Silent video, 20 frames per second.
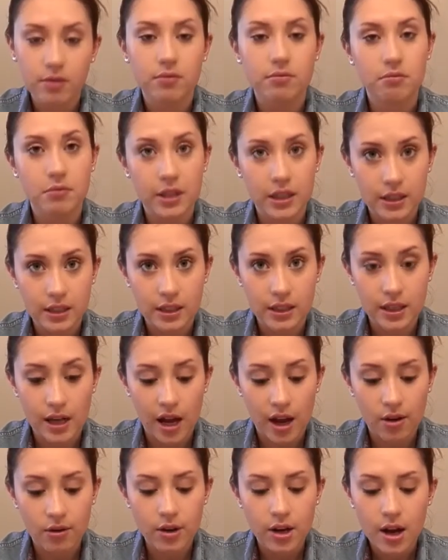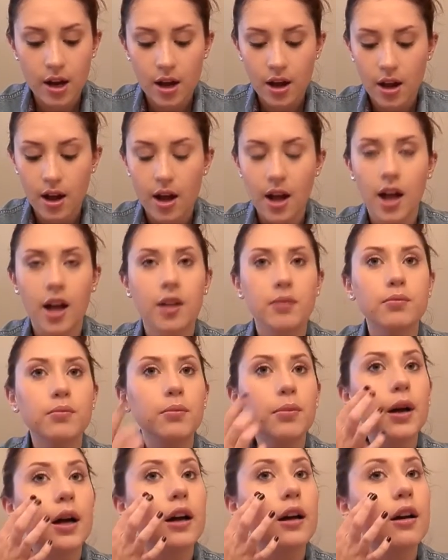build it down,
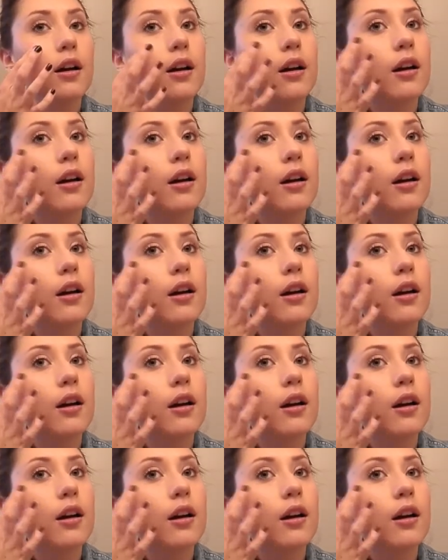but